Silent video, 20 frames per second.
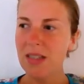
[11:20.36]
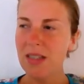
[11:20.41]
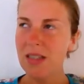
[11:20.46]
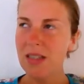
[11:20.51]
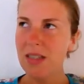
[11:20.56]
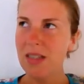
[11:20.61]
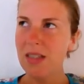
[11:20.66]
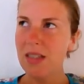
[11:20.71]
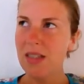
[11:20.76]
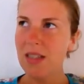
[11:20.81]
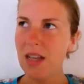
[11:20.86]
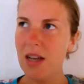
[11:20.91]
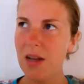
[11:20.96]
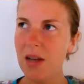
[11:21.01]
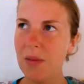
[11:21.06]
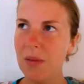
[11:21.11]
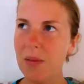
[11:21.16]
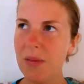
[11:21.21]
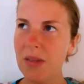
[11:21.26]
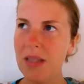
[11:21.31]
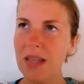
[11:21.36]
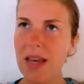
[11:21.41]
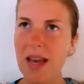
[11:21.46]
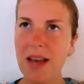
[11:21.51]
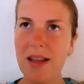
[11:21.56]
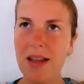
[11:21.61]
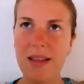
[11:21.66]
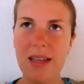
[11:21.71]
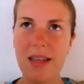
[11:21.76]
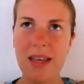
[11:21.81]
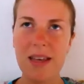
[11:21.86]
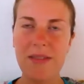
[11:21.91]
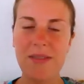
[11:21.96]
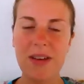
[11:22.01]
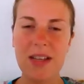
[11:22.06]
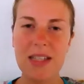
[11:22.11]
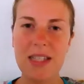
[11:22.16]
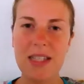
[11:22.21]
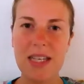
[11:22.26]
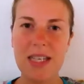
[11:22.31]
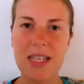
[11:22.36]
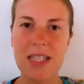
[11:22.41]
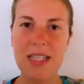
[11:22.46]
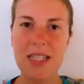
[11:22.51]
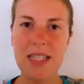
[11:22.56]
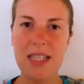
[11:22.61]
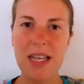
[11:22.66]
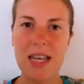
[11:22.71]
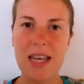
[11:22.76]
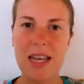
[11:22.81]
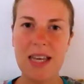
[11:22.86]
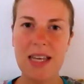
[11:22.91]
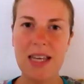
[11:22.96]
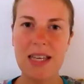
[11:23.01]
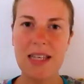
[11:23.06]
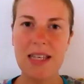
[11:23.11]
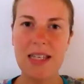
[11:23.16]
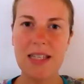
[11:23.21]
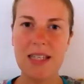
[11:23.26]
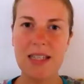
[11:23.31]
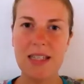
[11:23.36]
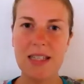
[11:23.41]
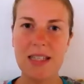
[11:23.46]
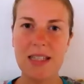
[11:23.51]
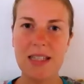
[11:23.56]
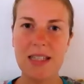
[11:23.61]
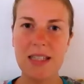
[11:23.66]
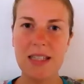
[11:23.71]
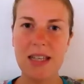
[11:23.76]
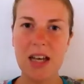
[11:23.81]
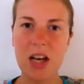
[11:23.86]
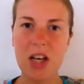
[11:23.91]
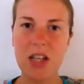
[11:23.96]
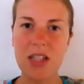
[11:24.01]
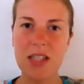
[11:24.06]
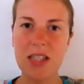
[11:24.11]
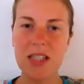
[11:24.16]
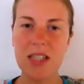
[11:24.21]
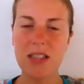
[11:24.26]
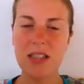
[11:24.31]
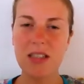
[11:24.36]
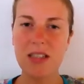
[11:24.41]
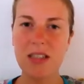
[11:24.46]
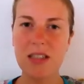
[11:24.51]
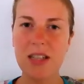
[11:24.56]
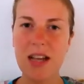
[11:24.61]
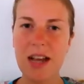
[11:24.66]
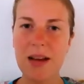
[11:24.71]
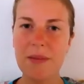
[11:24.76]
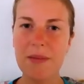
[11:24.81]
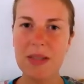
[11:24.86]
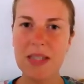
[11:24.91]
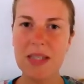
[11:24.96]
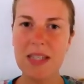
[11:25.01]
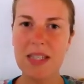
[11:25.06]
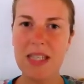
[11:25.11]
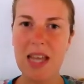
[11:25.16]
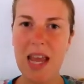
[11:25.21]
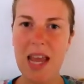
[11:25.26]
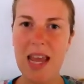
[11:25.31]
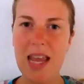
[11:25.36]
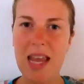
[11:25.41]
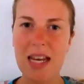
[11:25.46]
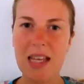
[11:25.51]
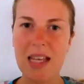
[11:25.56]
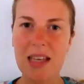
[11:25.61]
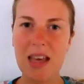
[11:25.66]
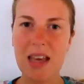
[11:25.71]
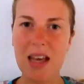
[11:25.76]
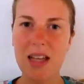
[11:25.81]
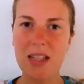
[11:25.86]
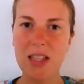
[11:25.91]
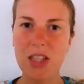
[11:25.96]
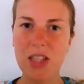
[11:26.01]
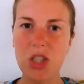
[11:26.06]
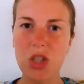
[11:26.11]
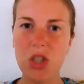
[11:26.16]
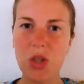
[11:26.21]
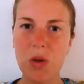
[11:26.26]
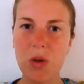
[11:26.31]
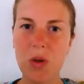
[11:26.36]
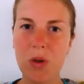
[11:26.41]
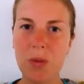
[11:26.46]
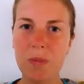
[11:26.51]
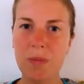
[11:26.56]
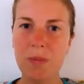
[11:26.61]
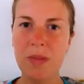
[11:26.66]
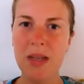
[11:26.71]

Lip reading: So yeah, like if I stayed in a hostel, I would stay in a girls' dorm.